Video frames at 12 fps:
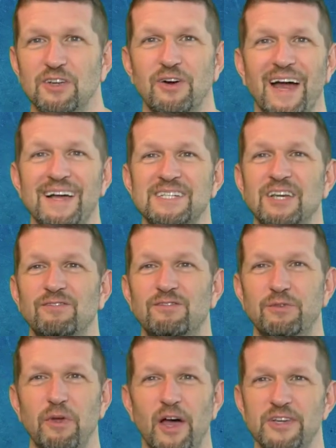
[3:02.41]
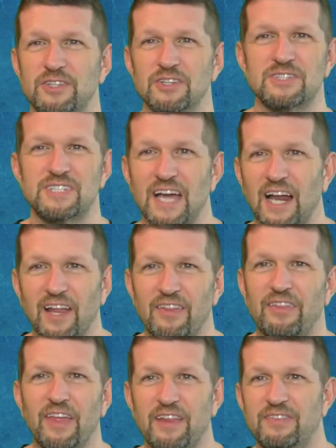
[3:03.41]
You're asking us to sell
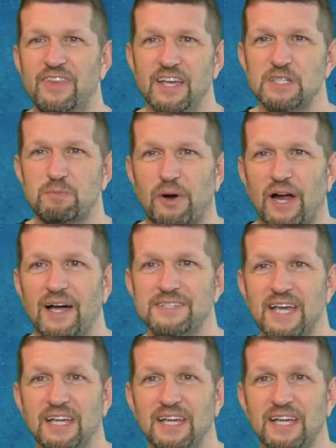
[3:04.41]
it at this price